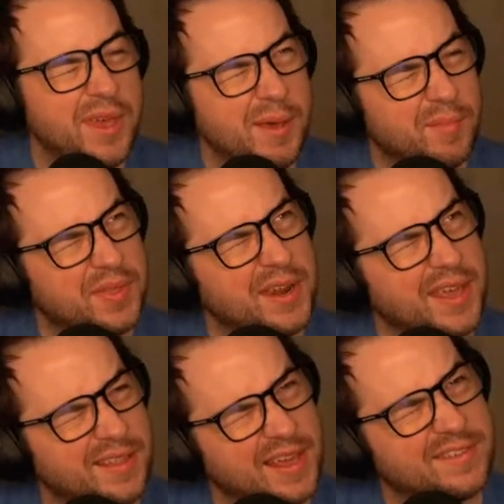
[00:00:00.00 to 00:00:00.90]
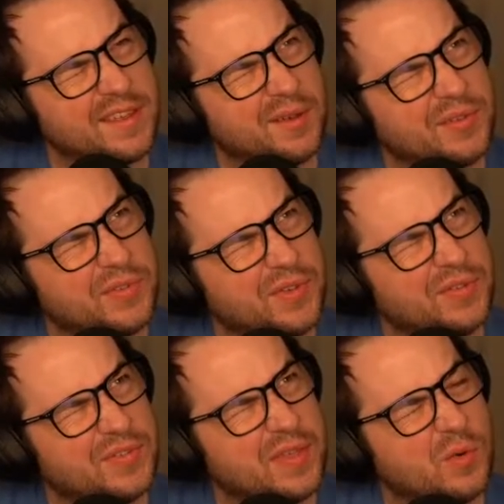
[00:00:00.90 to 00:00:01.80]
But then, like I said, as I
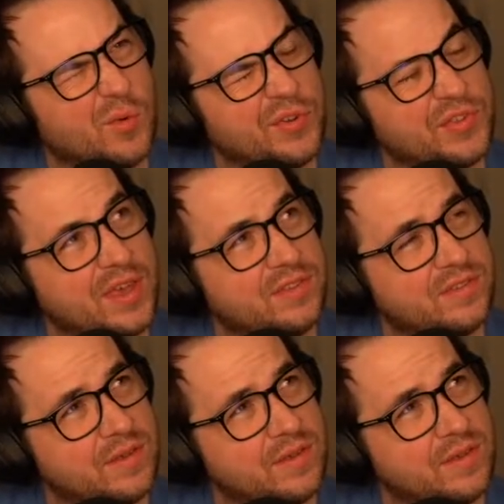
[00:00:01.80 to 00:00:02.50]
say, the worst case